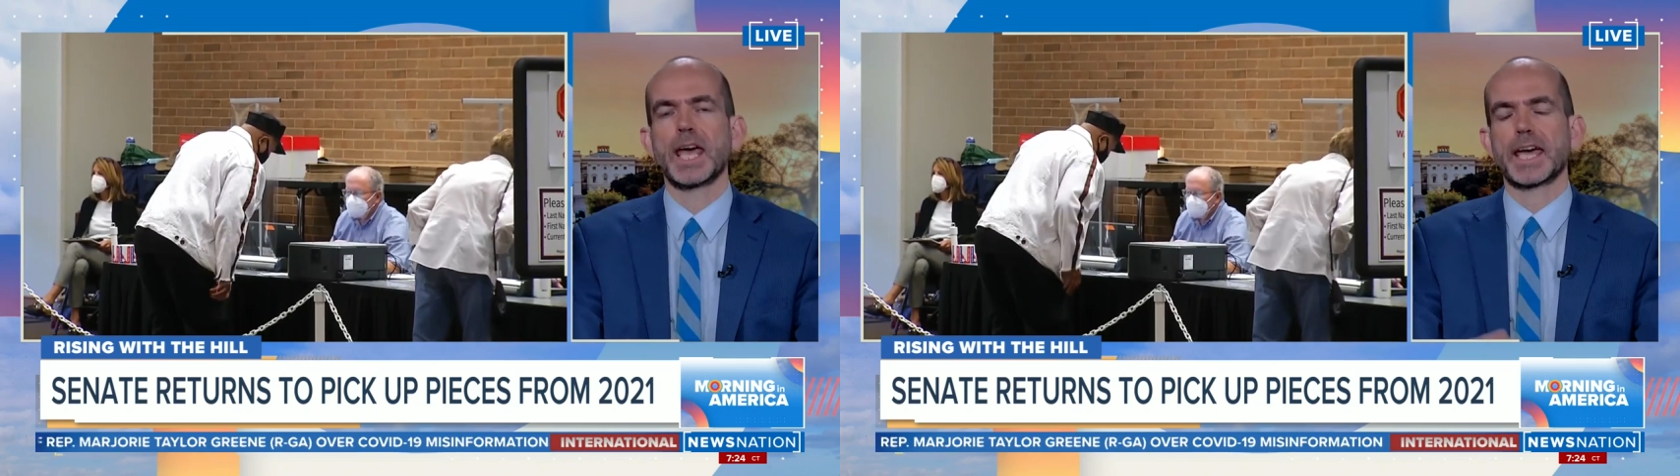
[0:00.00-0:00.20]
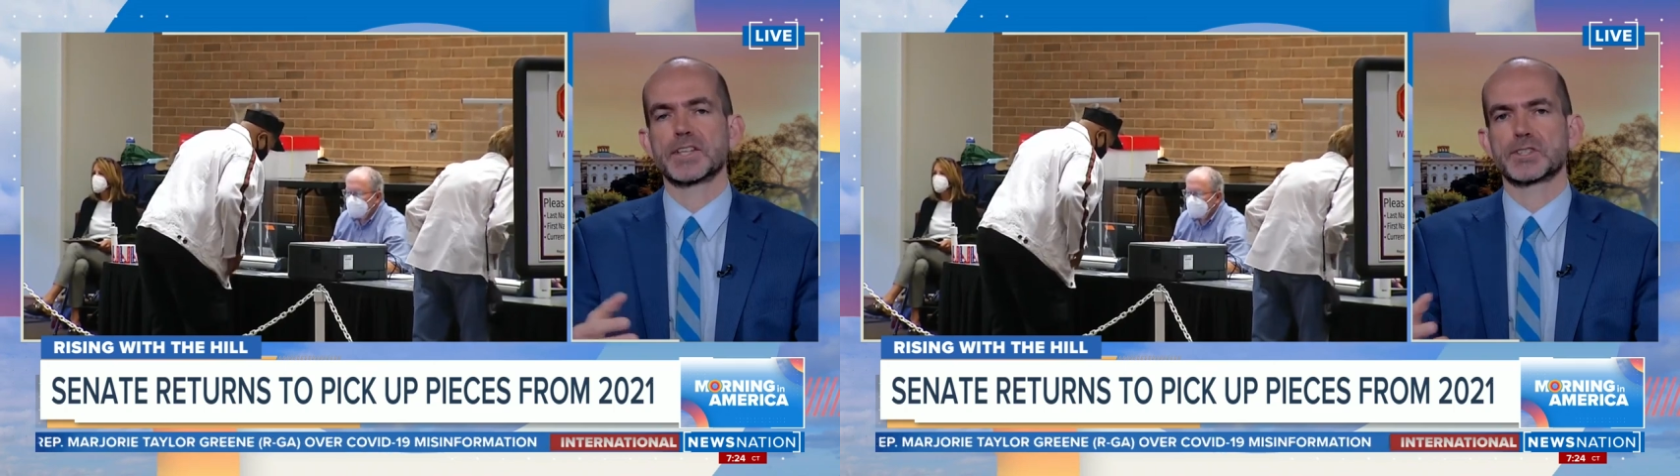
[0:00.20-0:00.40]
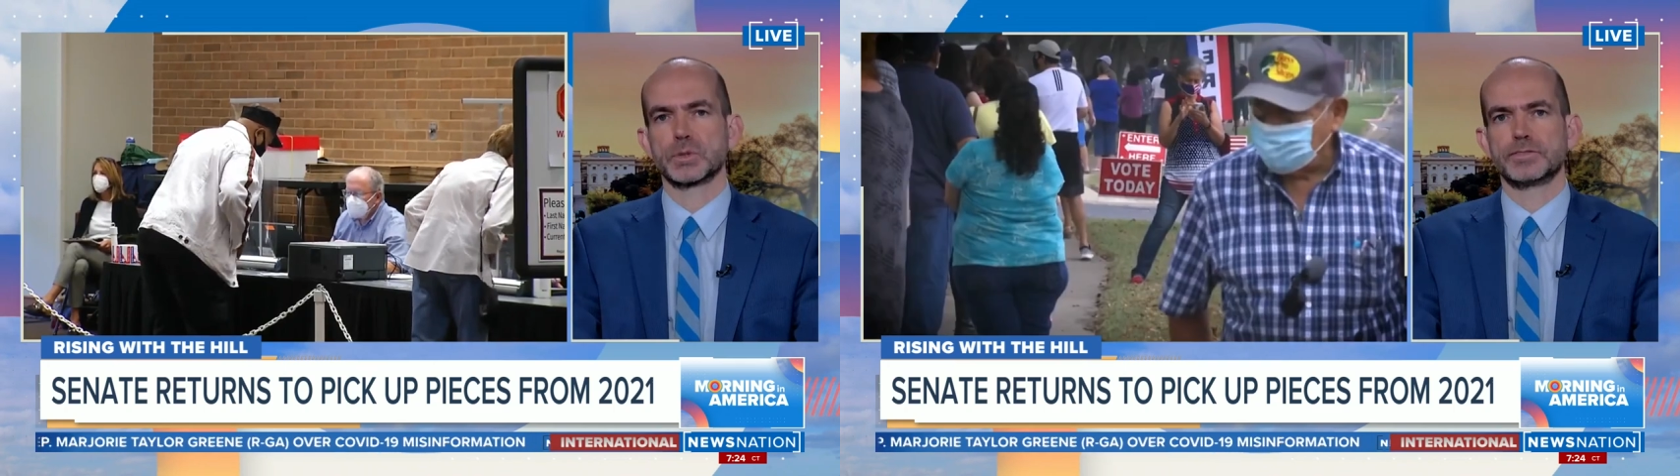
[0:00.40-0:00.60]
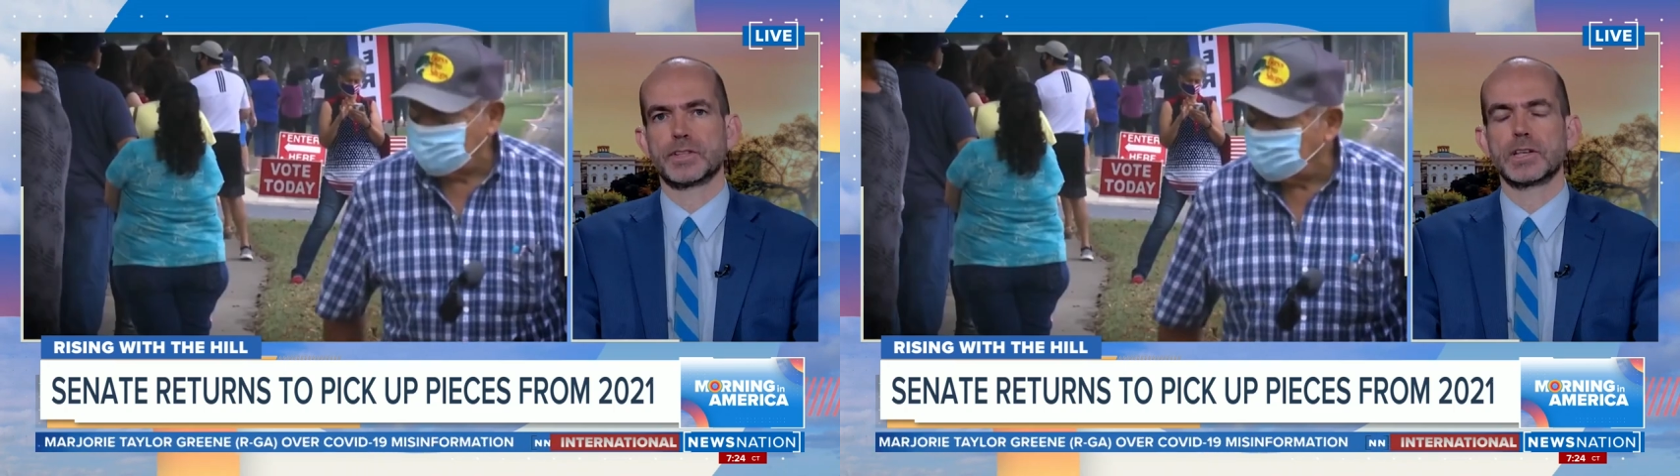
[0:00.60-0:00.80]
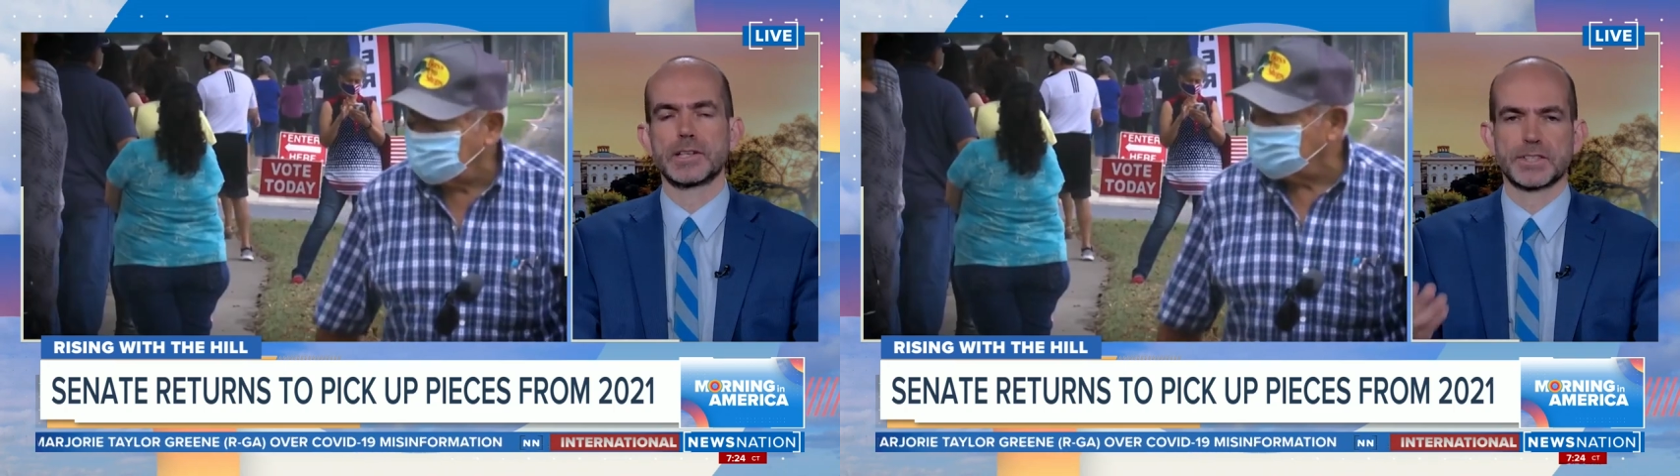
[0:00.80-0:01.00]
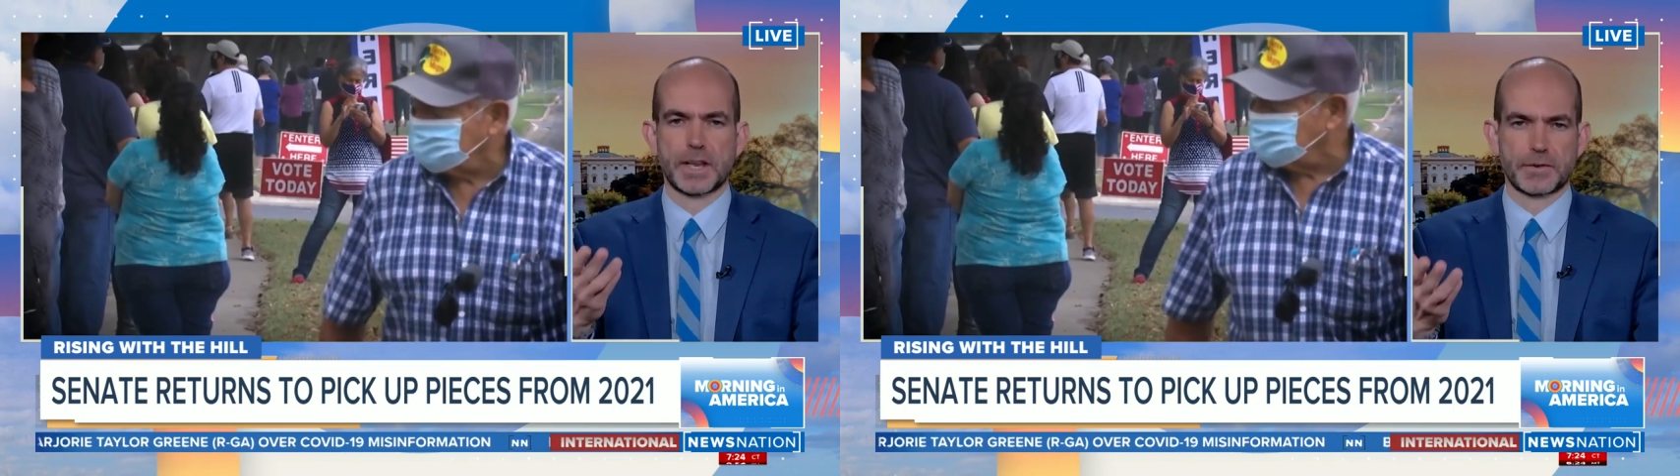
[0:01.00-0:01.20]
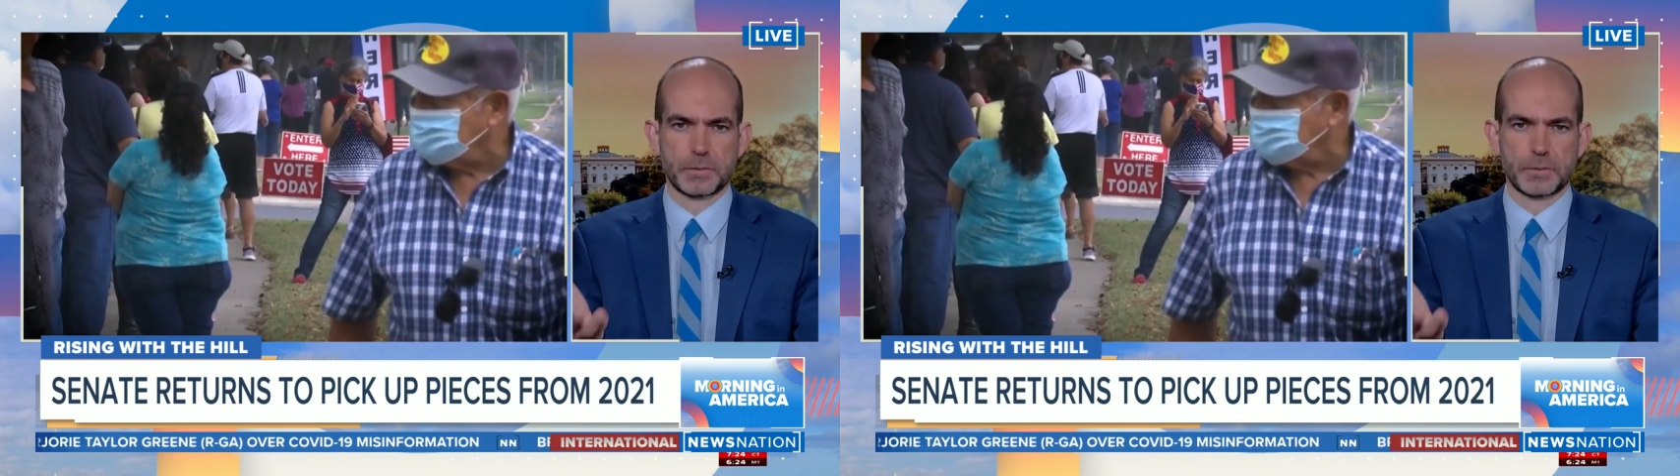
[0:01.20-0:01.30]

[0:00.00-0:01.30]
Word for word: And so far, Senator